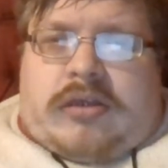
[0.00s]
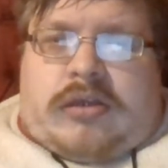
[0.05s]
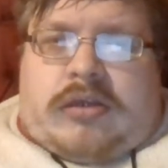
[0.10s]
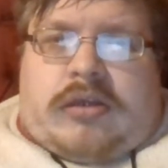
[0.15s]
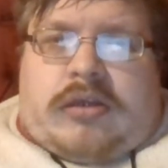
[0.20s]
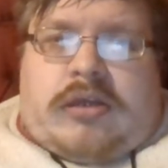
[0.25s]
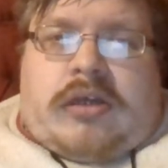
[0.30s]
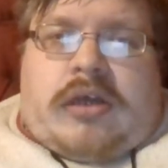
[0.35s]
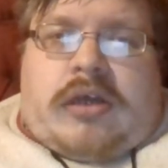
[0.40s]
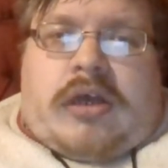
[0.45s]
to
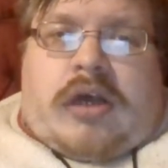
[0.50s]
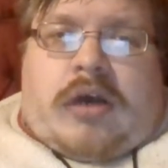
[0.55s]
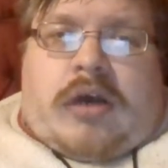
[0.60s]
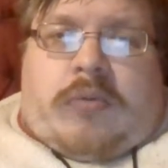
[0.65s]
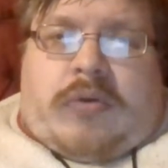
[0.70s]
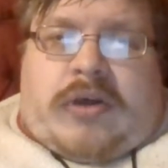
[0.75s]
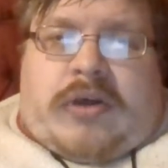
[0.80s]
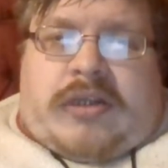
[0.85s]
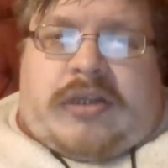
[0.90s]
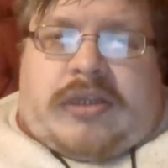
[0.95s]
their
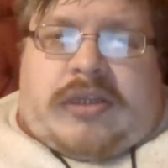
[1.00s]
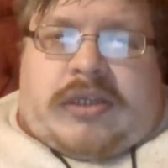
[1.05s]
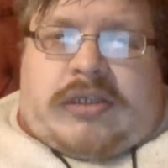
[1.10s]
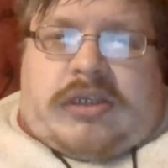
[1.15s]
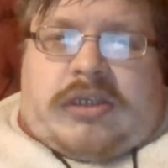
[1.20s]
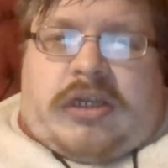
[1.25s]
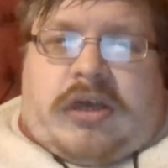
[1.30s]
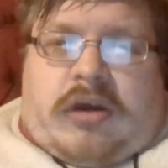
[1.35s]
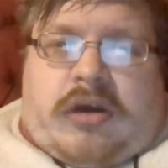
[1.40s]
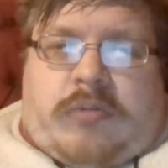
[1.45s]
horses, and to
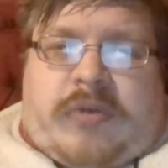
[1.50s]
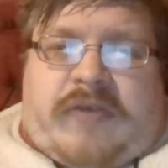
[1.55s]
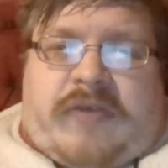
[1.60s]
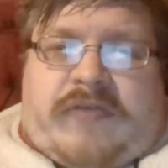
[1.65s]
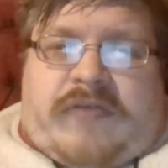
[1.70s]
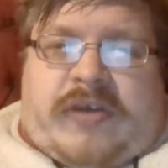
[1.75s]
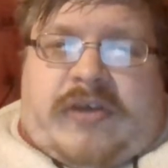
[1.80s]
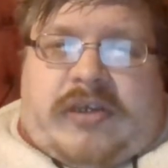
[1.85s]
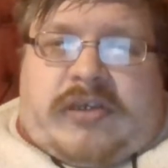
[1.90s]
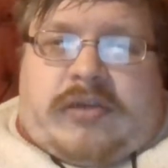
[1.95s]
their
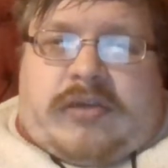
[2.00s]
chariots,